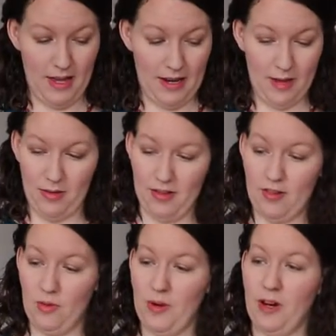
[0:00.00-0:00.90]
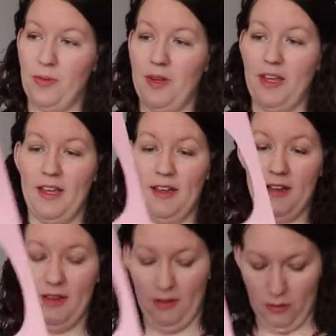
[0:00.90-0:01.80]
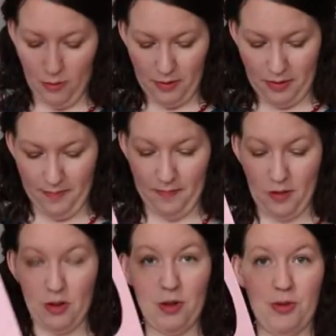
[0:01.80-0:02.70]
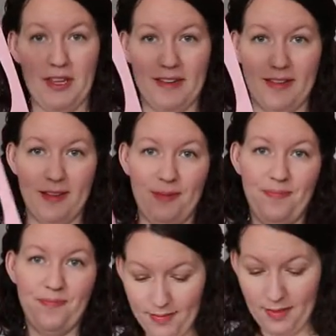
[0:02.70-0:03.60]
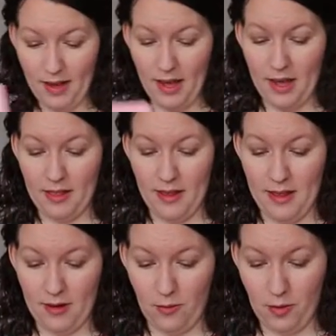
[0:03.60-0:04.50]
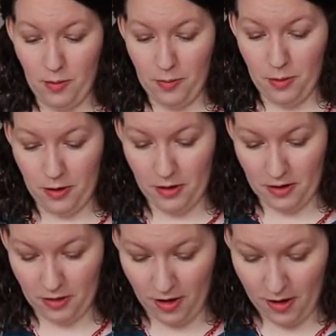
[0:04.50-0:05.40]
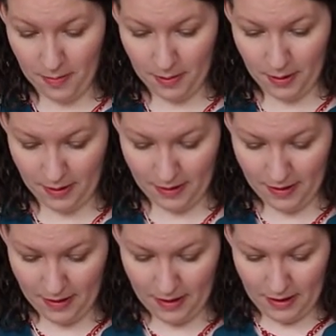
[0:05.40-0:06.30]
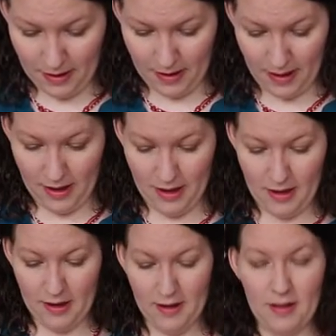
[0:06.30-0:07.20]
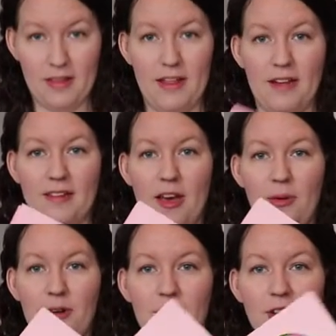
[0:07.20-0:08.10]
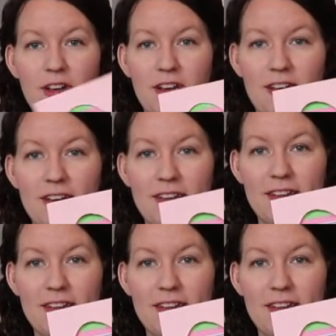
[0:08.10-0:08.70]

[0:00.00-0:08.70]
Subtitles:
And now this is where we, glue this. And then we will put it on top. And that's how it'll look.